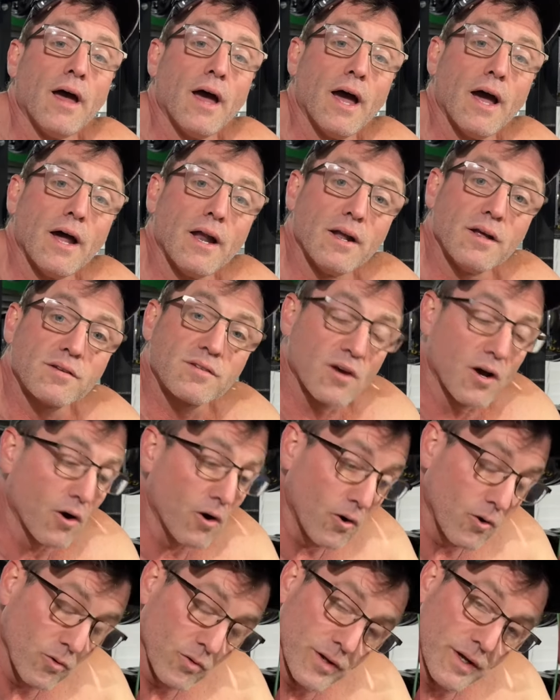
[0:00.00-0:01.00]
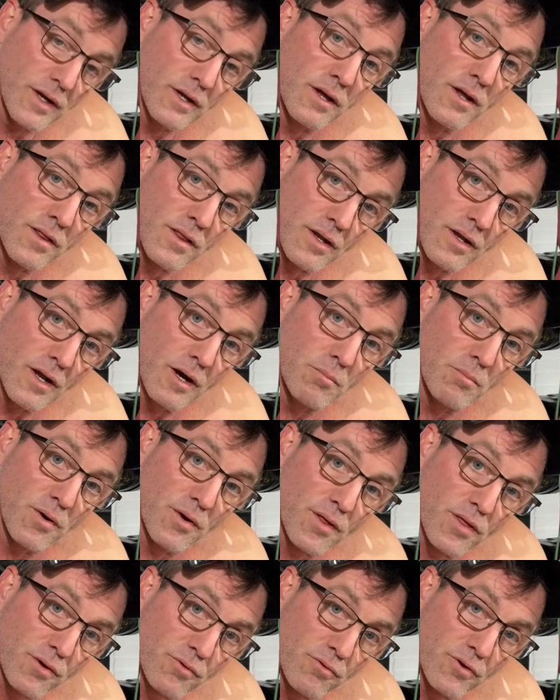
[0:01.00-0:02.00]
And it's only the number
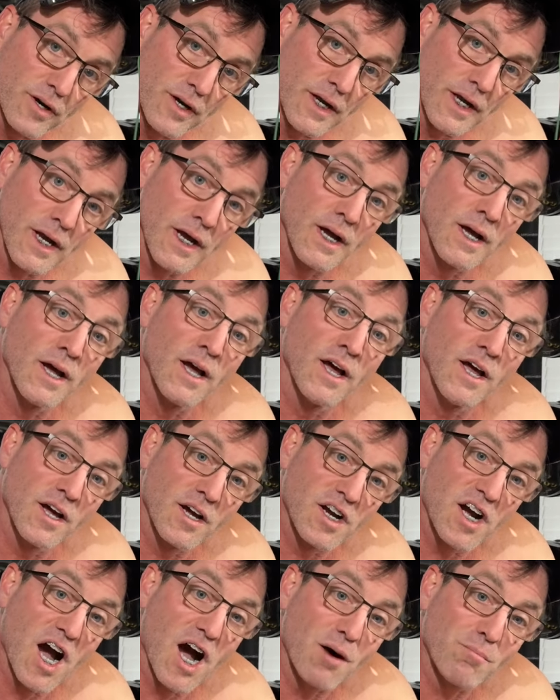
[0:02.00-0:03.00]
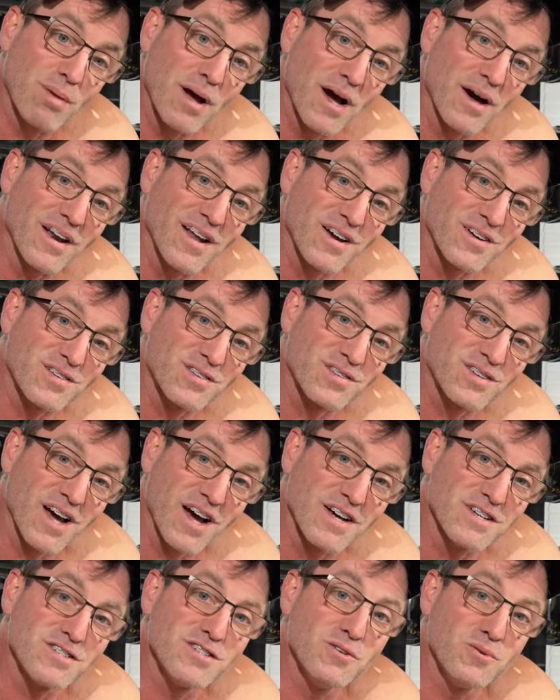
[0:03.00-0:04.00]
three compound
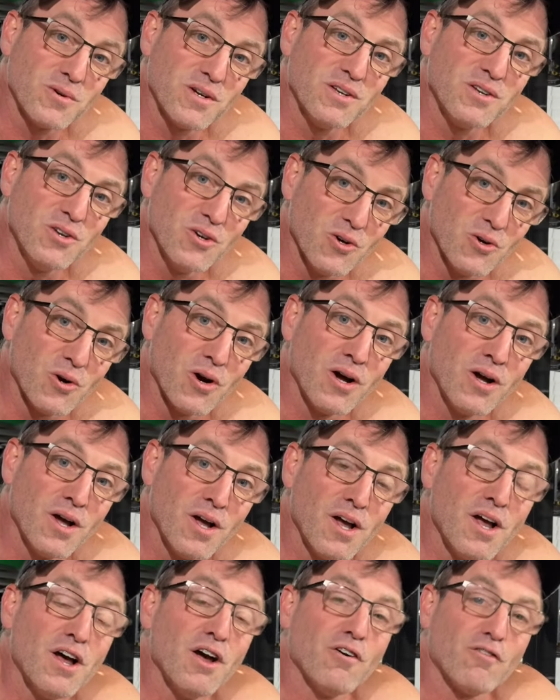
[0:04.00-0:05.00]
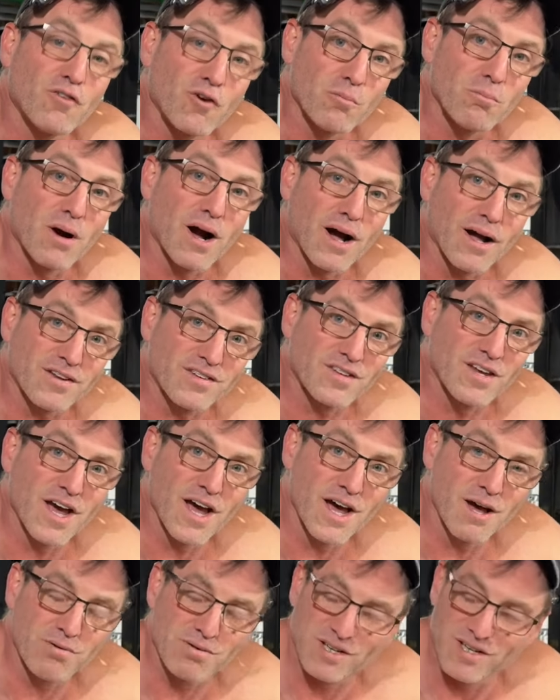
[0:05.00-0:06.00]
exercise you can do for
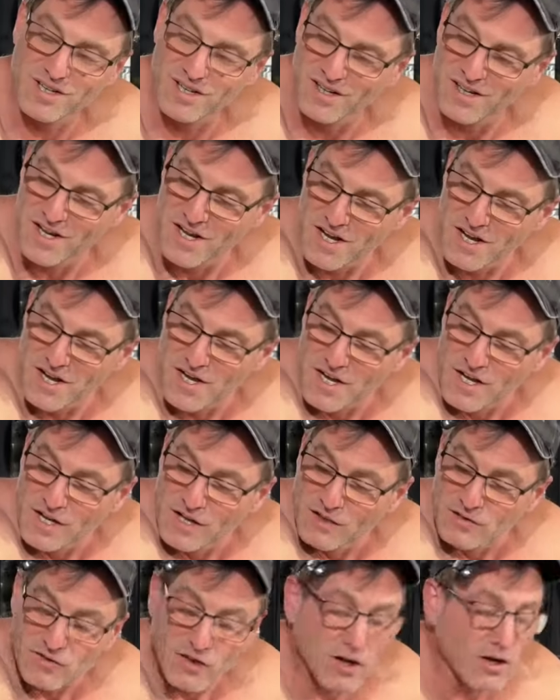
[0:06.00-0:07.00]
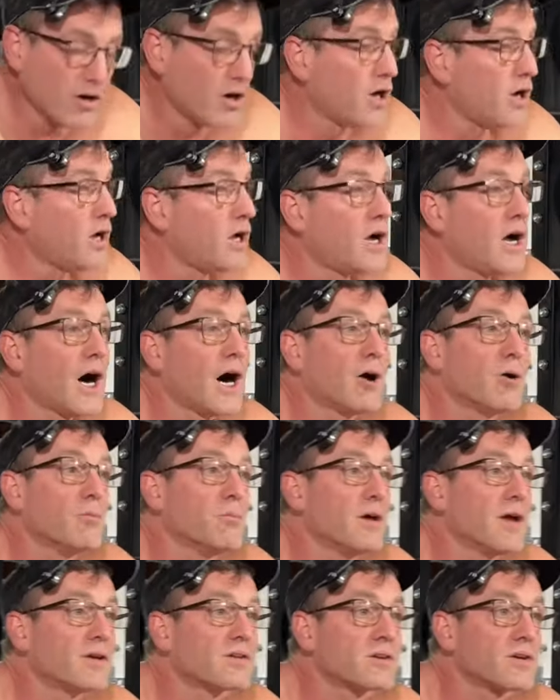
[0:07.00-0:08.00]
biceps. So I would
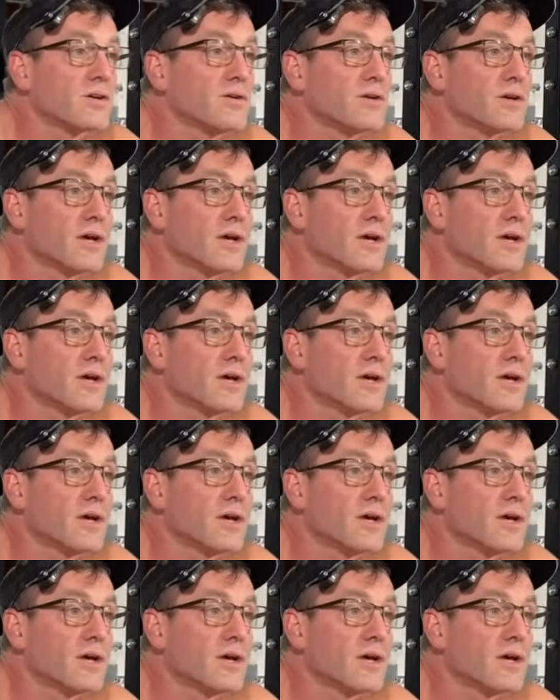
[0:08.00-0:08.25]
make sure you